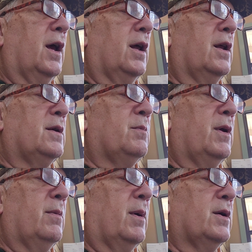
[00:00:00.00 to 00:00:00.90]
it is
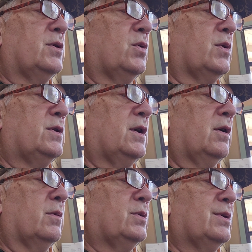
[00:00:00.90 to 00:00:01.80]
minimized to a
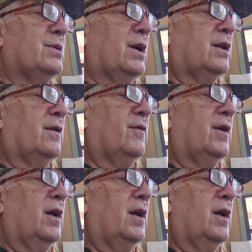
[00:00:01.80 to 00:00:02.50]
single subjective